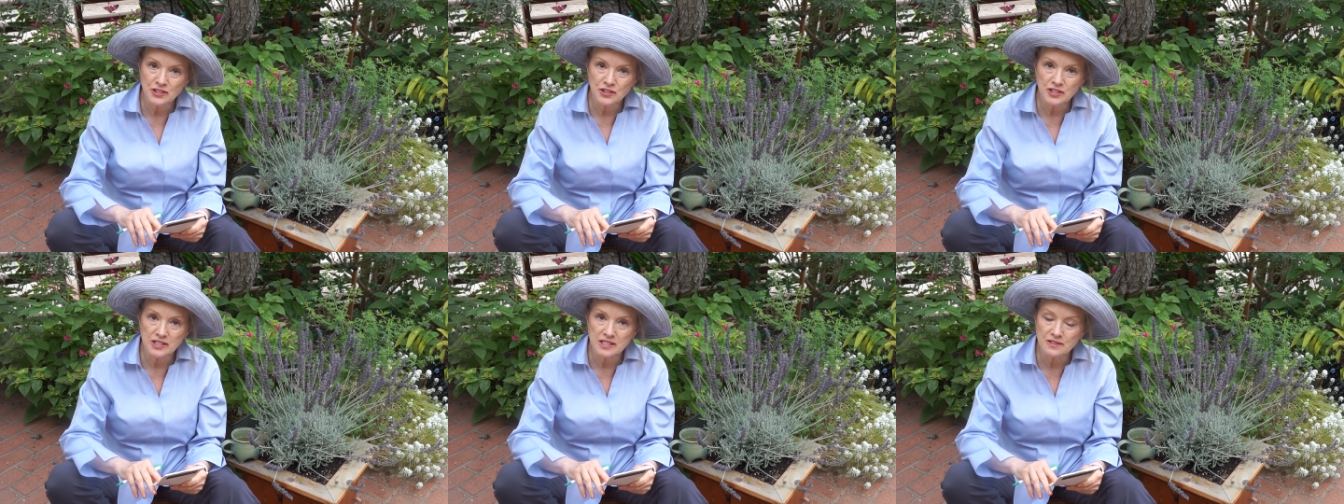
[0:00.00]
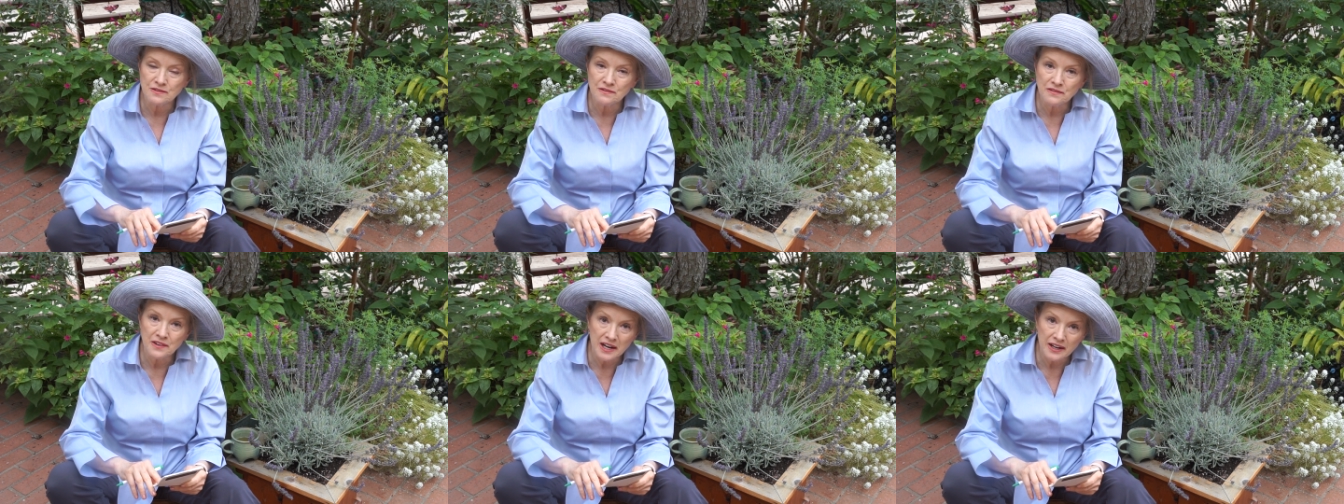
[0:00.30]

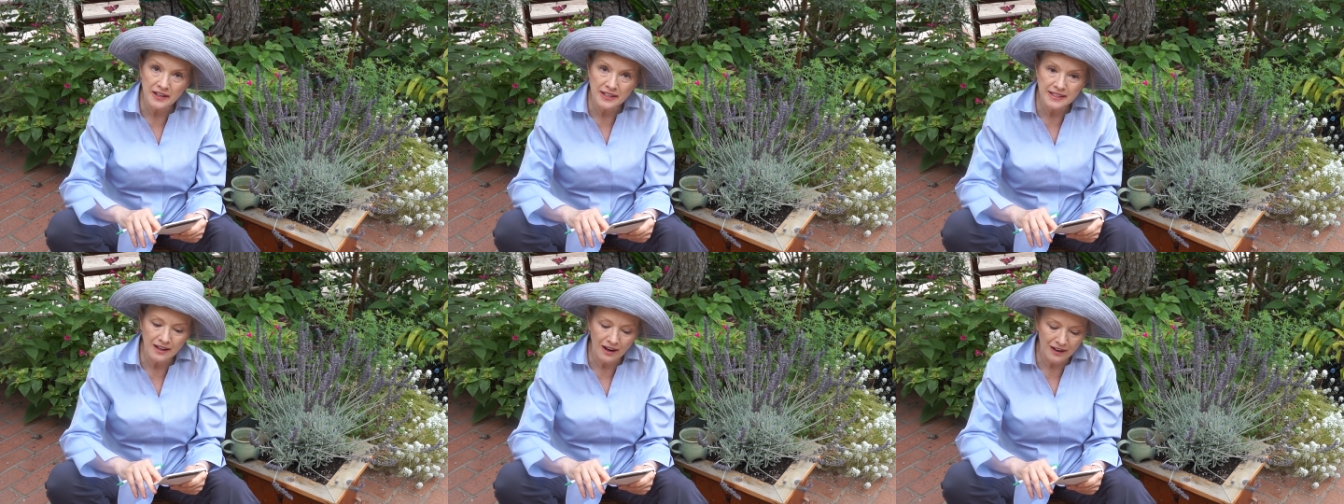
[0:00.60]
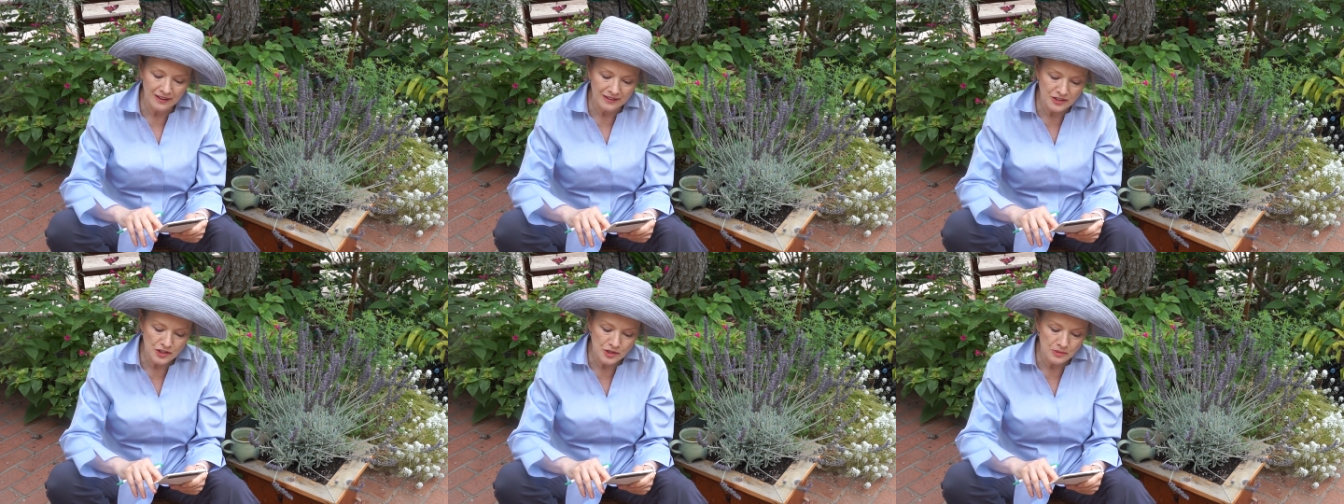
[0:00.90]
She's very
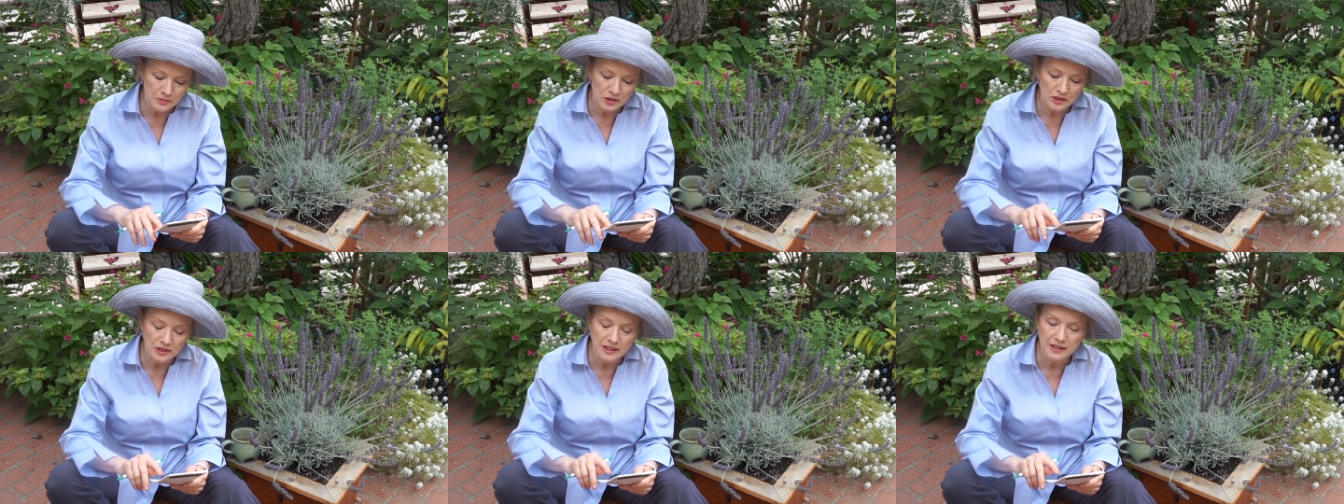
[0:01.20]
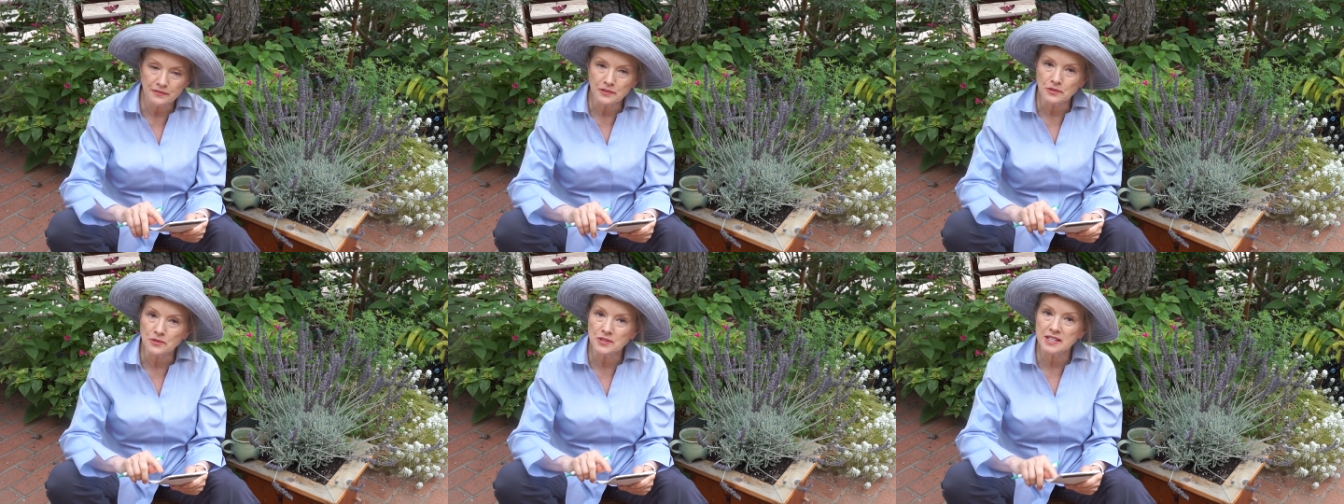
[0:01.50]
knowledgeable.
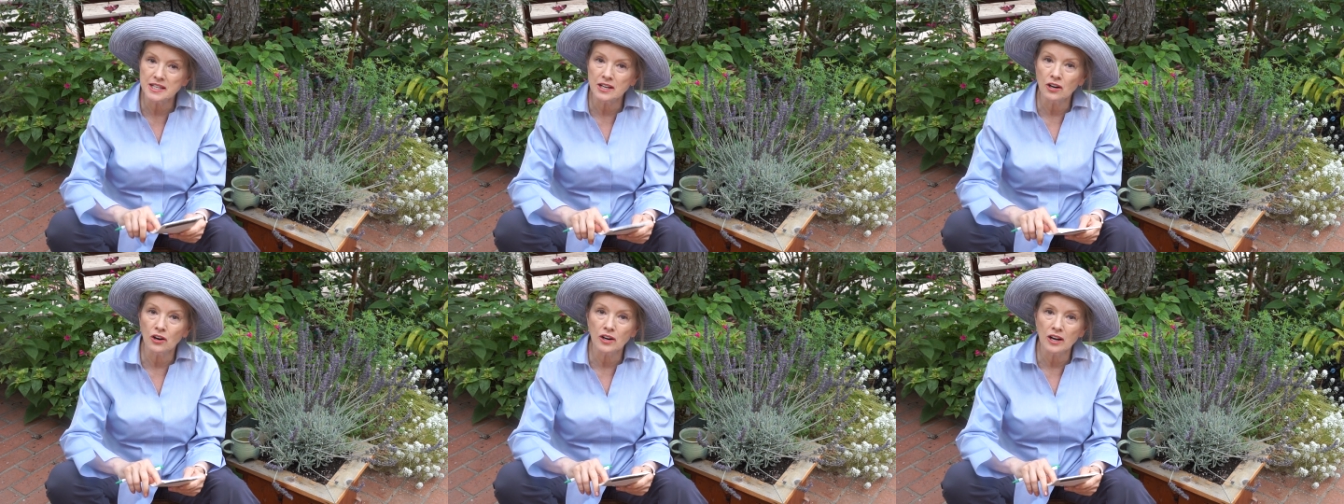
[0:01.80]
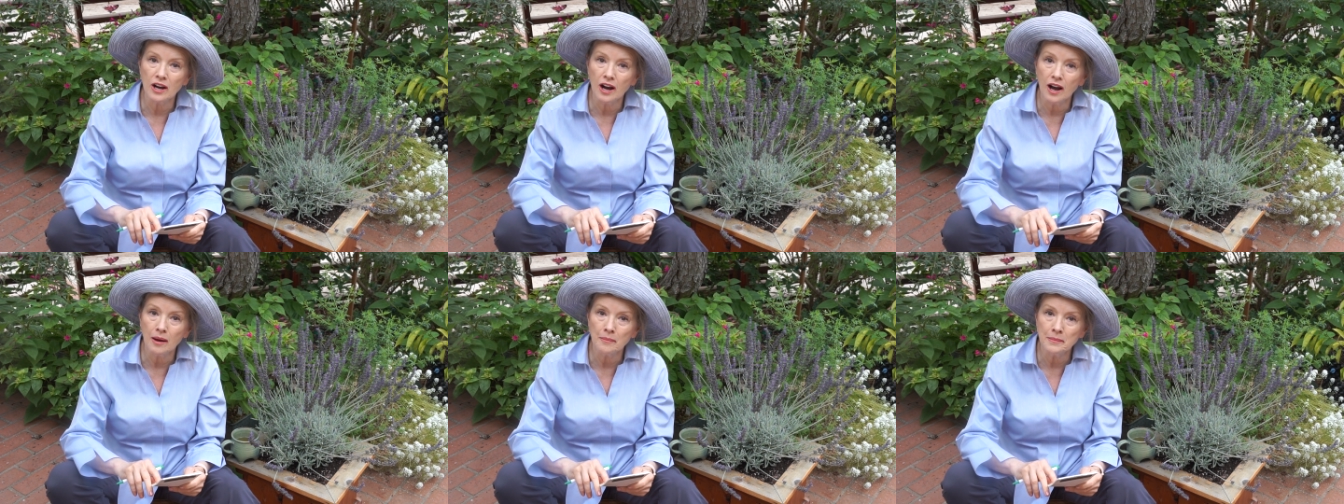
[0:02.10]
If you see her
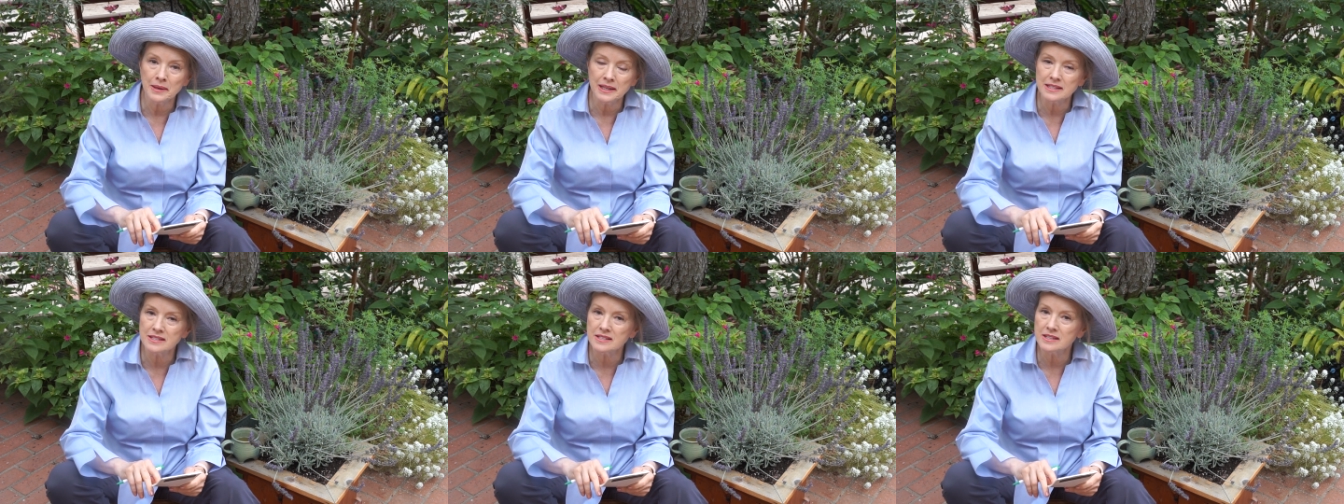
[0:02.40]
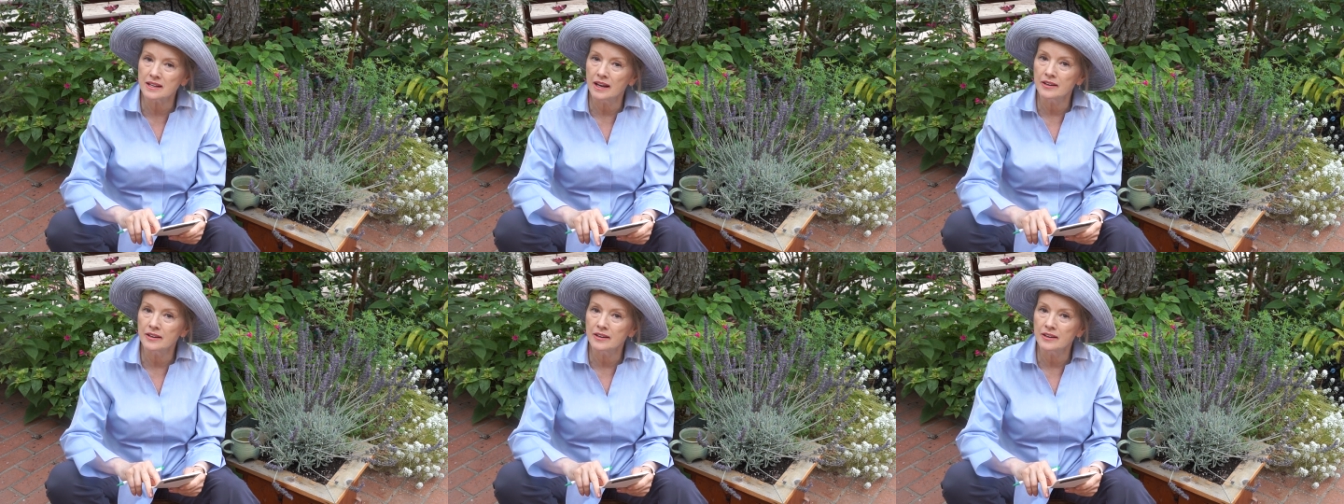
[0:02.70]
comments